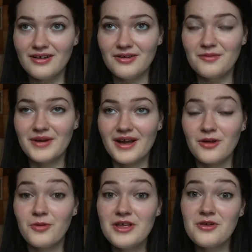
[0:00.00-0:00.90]
oh my
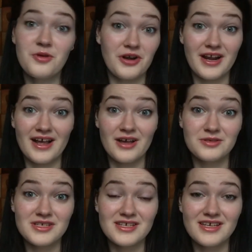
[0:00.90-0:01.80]
god, when you're working
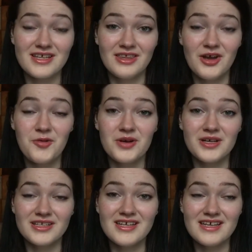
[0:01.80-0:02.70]
out, no
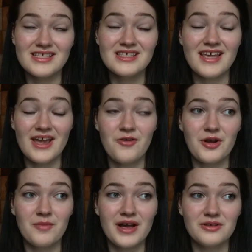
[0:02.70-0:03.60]
one is
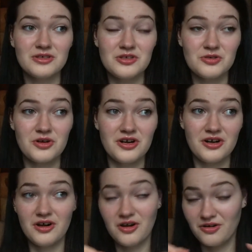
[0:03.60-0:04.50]
caring about your
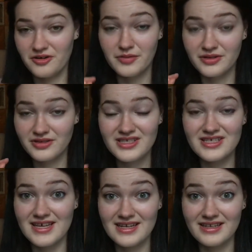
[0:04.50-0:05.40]
horrible
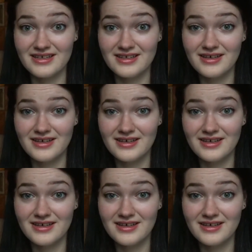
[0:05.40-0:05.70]
skin.